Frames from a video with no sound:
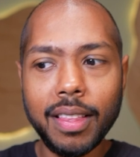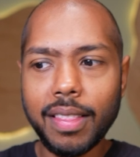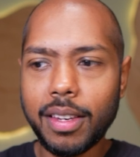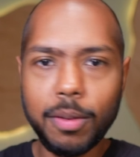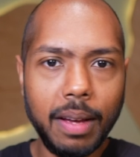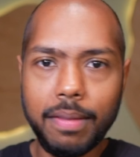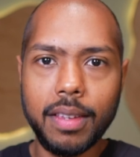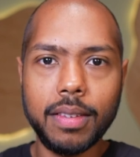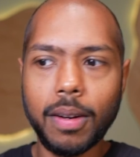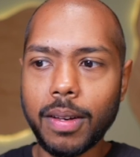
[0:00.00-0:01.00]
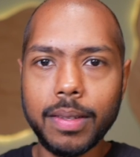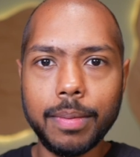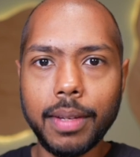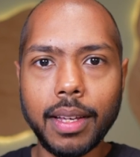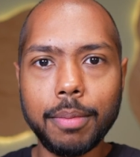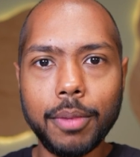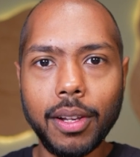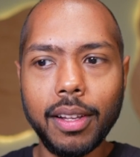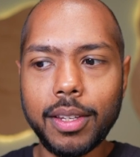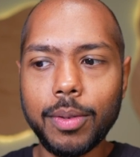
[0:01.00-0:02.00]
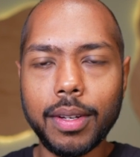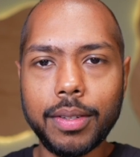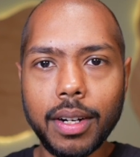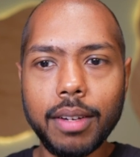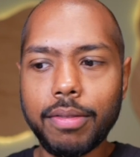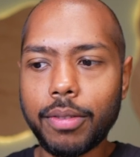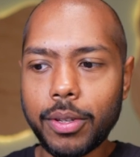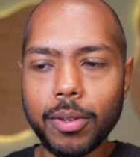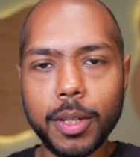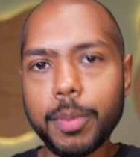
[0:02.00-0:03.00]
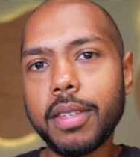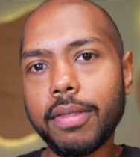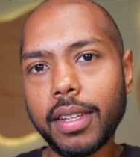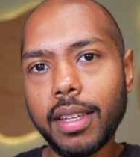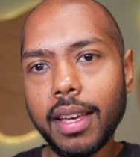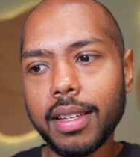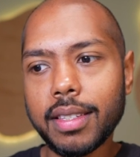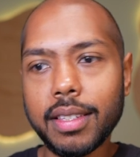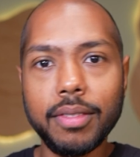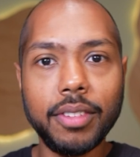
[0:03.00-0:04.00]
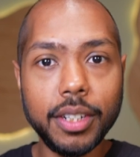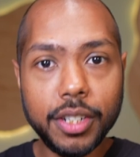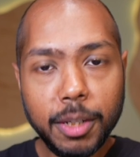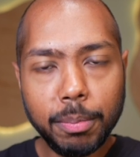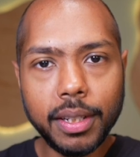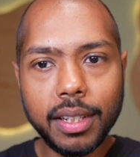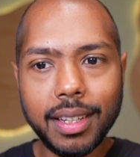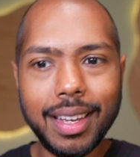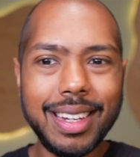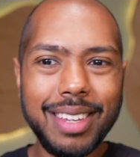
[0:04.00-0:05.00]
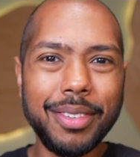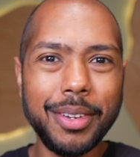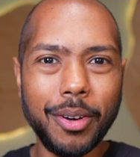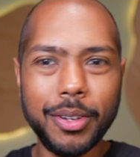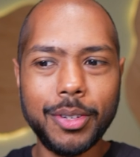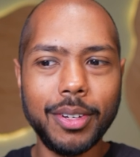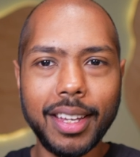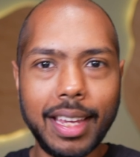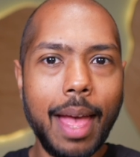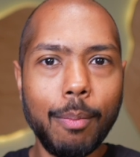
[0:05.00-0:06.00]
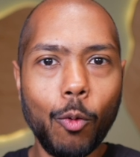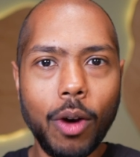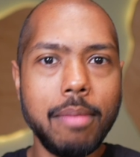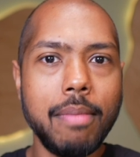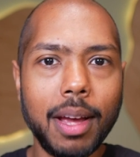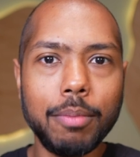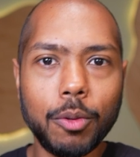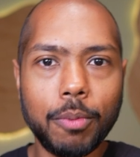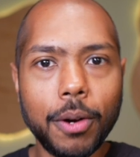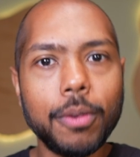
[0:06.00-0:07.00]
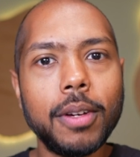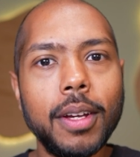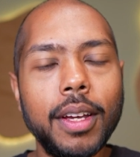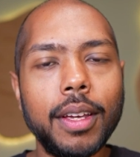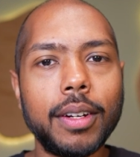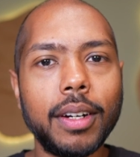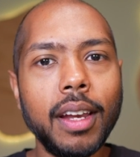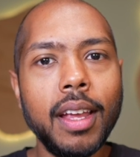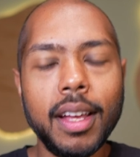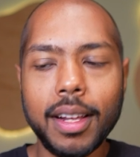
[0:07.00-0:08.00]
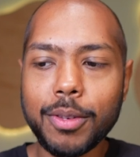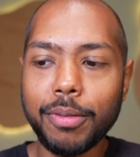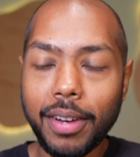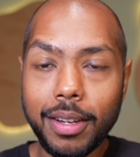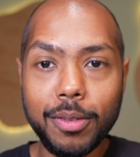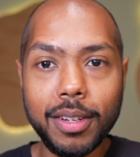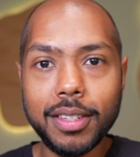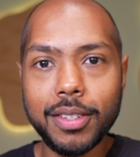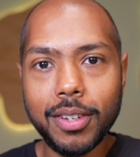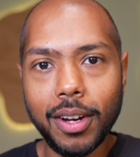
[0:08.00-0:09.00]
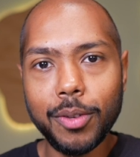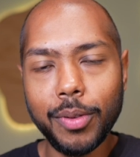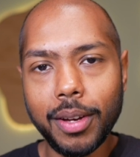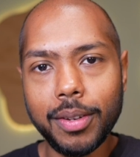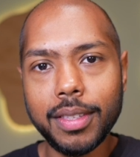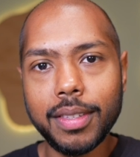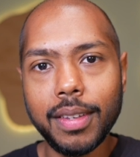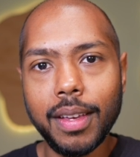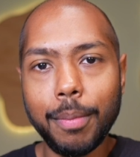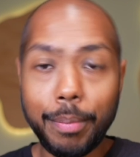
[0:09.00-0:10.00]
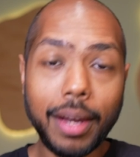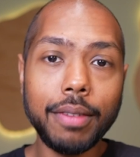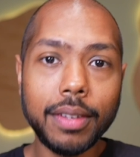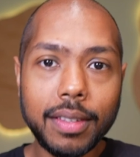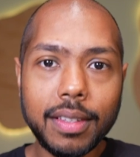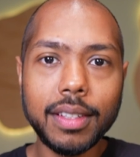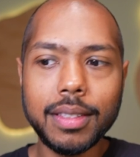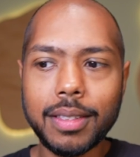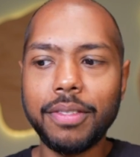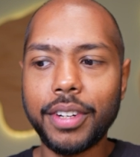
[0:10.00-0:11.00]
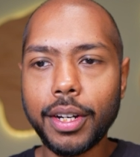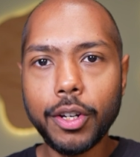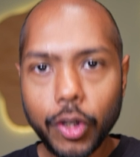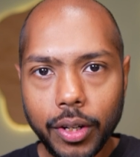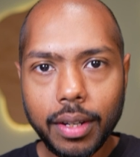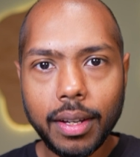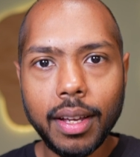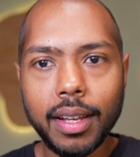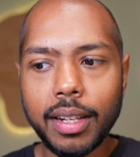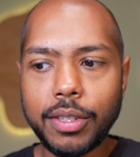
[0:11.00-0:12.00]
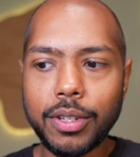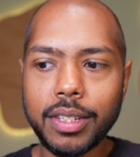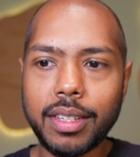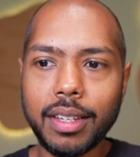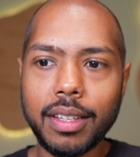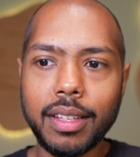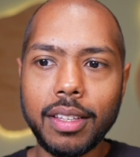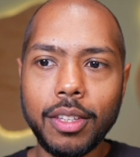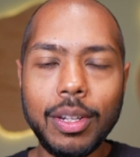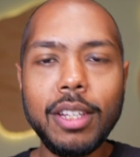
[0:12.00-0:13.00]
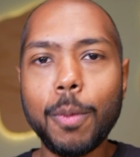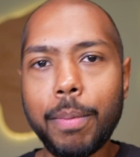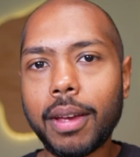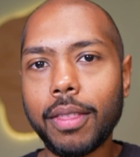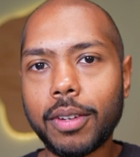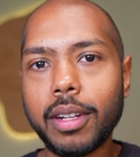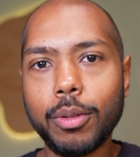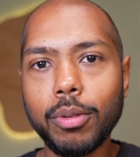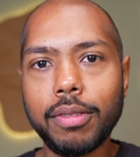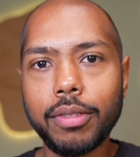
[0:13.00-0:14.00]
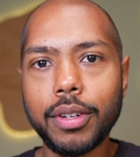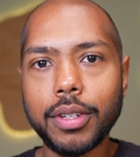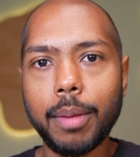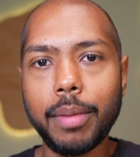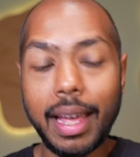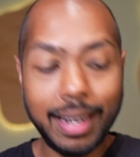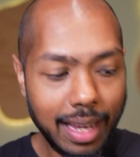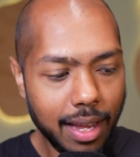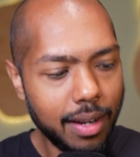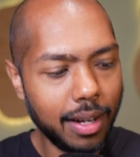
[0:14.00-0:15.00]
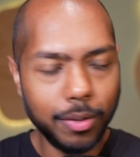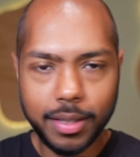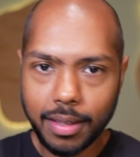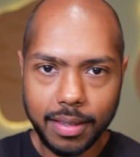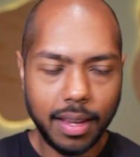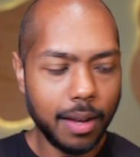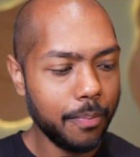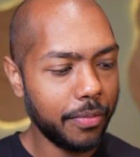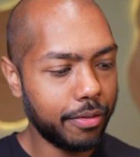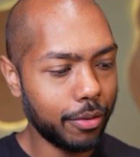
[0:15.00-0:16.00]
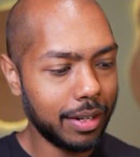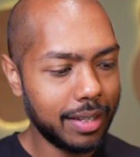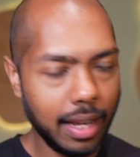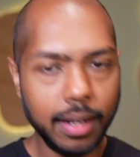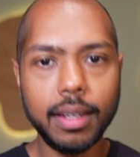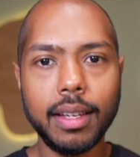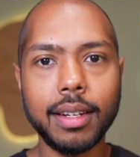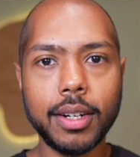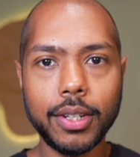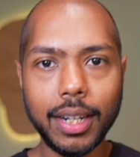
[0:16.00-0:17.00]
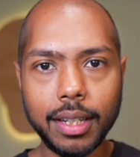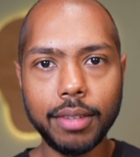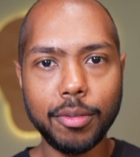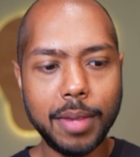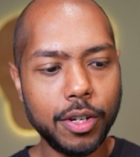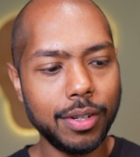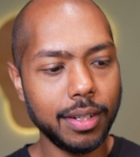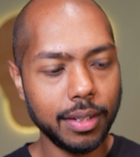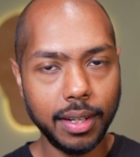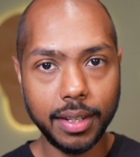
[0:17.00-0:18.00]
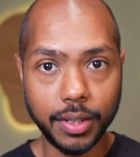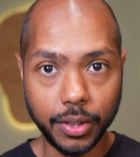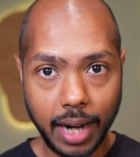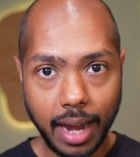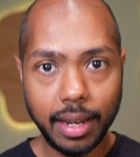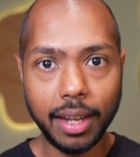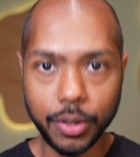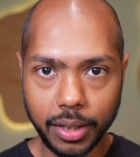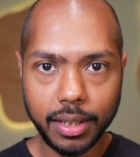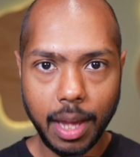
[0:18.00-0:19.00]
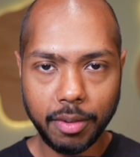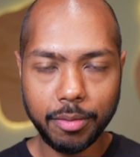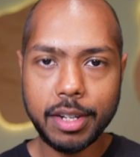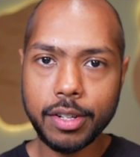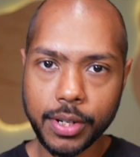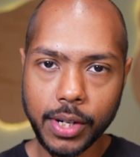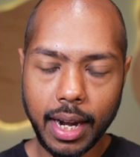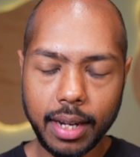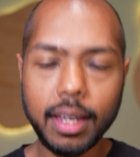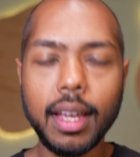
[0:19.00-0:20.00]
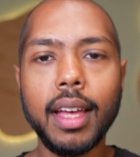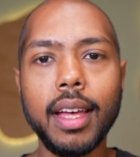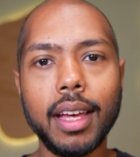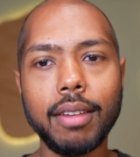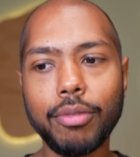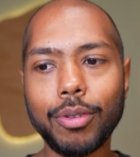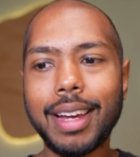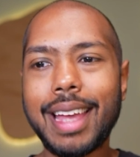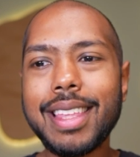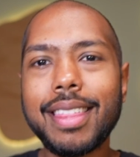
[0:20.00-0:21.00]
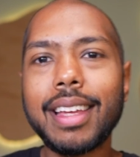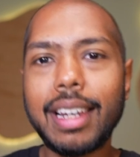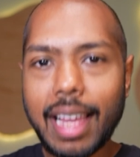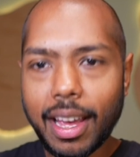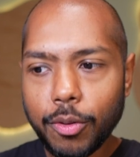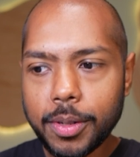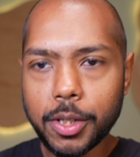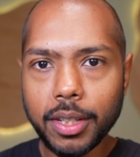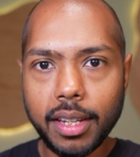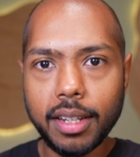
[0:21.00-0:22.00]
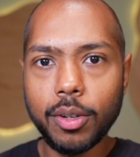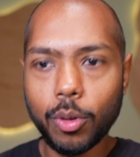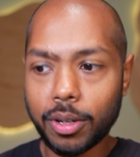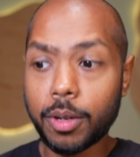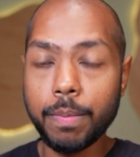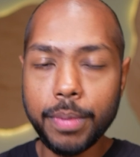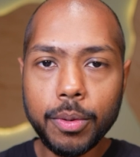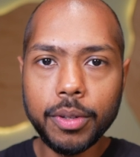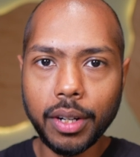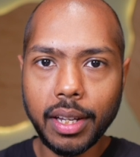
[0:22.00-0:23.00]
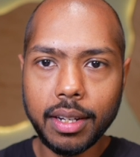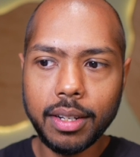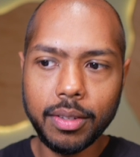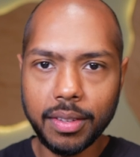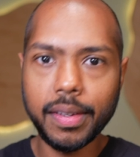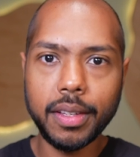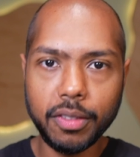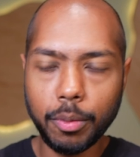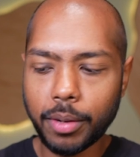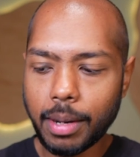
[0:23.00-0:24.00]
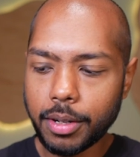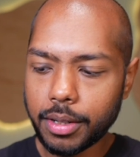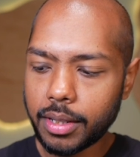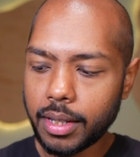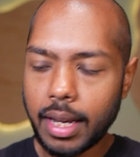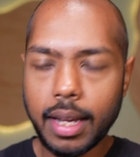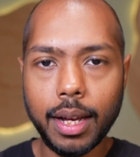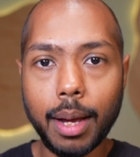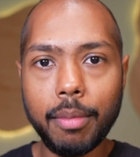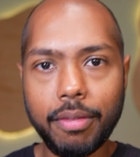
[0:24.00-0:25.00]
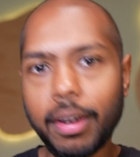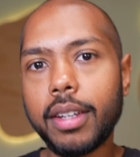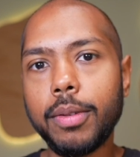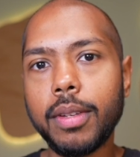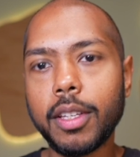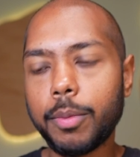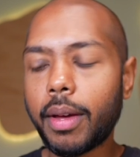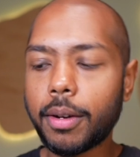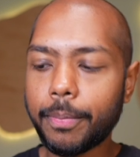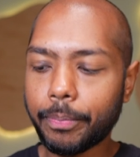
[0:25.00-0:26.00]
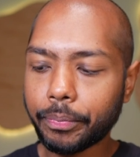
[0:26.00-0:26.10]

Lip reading: then you have this awesome model that you can run for your specific case very cheaply, and even on your M1 MacBook Pro, right? And so fine-tuning is not without its benefits. It's very good. It's just you need to pick the right tool for the job. And again, I will say this again, for data and correct information, it's RAG, and real-time information, it's RAG. And for anything language-related or compute-related, the size of the parameters, fine-tuning is better.